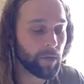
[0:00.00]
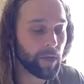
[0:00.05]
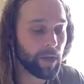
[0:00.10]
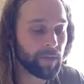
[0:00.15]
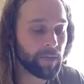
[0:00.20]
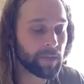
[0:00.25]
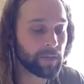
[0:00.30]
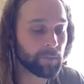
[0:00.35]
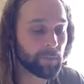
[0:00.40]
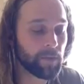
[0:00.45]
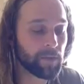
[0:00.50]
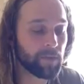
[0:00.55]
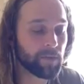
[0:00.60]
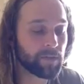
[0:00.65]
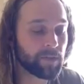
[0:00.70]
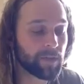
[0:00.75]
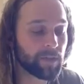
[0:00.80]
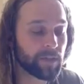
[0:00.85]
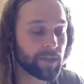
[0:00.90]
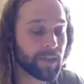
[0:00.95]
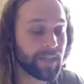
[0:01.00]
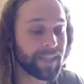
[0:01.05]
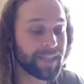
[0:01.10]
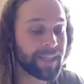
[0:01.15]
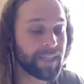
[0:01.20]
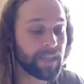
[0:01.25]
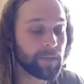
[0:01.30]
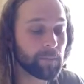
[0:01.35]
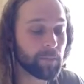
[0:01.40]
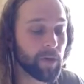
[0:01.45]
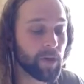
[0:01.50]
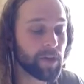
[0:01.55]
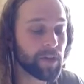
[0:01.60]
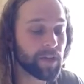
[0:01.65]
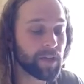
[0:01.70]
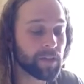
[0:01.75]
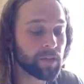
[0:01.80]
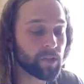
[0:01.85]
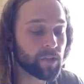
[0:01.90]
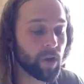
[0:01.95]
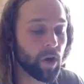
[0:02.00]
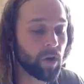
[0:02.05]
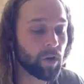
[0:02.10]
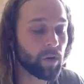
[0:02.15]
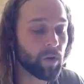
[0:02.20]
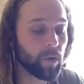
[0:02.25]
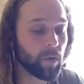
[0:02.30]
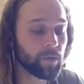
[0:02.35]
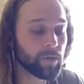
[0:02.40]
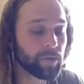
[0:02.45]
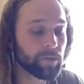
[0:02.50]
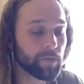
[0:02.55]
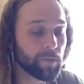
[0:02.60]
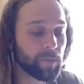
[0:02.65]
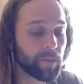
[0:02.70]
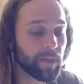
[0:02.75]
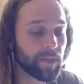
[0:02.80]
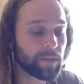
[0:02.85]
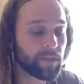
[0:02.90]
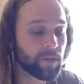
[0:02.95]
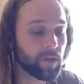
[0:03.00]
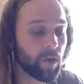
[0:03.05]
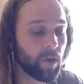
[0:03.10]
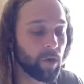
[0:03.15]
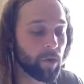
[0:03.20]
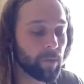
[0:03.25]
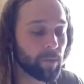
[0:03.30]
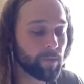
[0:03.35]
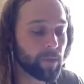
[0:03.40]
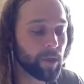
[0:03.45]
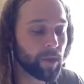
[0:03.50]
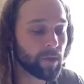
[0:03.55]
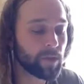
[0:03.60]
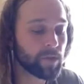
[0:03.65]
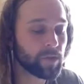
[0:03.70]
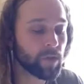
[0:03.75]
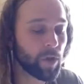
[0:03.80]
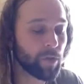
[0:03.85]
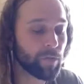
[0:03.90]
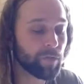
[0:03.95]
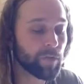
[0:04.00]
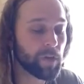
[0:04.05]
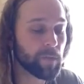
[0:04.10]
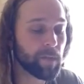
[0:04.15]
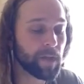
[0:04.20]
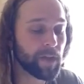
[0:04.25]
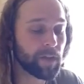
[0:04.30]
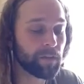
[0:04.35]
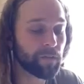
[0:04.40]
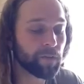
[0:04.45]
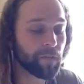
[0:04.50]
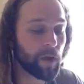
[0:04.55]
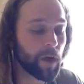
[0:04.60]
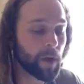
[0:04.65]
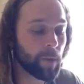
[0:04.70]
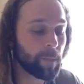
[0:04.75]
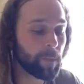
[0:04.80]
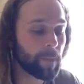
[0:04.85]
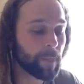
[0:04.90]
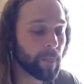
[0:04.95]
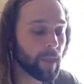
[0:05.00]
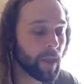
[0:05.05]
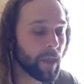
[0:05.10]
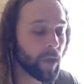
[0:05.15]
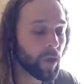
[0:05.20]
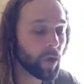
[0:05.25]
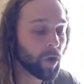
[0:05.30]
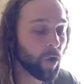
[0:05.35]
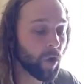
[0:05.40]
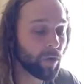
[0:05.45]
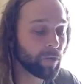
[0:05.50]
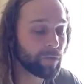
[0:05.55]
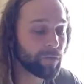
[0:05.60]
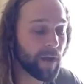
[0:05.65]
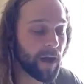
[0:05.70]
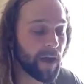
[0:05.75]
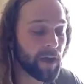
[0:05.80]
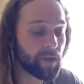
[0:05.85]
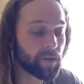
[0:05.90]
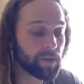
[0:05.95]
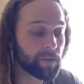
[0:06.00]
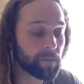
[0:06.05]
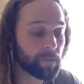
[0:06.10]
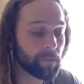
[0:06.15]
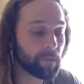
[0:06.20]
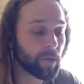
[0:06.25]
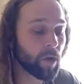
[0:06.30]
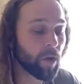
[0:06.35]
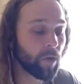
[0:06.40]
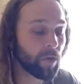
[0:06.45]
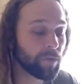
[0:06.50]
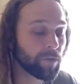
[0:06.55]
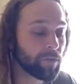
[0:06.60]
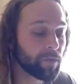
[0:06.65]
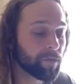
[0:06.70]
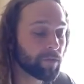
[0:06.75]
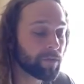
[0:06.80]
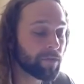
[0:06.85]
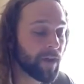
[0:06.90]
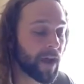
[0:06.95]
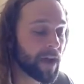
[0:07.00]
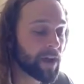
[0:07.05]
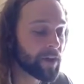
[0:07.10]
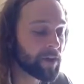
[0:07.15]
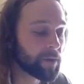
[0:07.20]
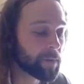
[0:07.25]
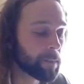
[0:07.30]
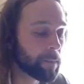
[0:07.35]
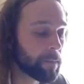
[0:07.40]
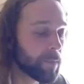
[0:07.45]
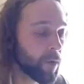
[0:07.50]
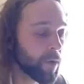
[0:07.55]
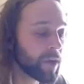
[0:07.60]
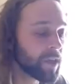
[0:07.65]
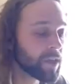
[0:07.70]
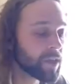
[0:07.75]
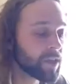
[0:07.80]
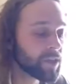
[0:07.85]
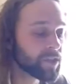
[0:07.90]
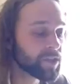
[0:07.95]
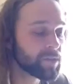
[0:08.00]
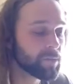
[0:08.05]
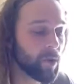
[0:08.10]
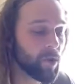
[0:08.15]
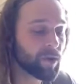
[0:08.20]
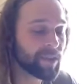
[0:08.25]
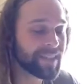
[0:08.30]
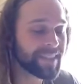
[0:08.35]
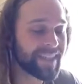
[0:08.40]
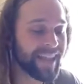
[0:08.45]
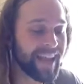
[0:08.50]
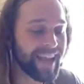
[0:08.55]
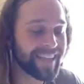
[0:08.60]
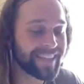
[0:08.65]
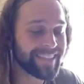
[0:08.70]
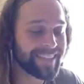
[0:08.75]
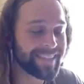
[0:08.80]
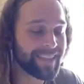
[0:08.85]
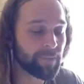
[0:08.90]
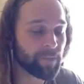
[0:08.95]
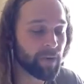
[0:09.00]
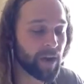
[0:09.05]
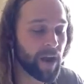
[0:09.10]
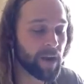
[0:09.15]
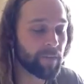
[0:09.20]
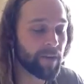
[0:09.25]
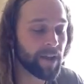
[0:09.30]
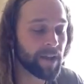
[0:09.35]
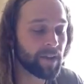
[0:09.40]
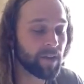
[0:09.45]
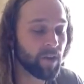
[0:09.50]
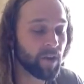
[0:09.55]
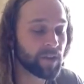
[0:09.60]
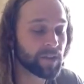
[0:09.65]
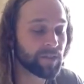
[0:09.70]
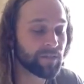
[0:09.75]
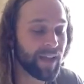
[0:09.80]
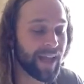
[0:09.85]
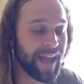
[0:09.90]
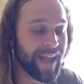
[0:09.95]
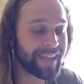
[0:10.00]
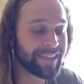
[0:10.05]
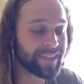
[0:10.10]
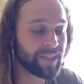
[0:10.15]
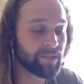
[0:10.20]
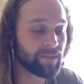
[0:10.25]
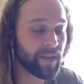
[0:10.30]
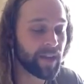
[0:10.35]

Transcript: This produces clean burning charcoal to replace coal. Sulfur emitted from coal-fired boiler smokestacks is the primary cause of acid